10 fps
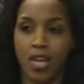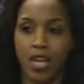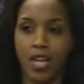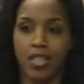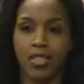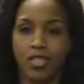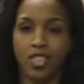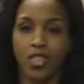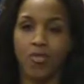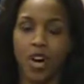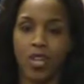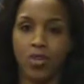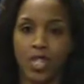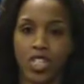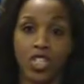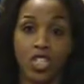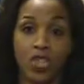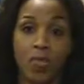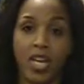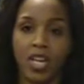in to Toronto who's actually going to
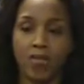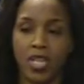do makeup.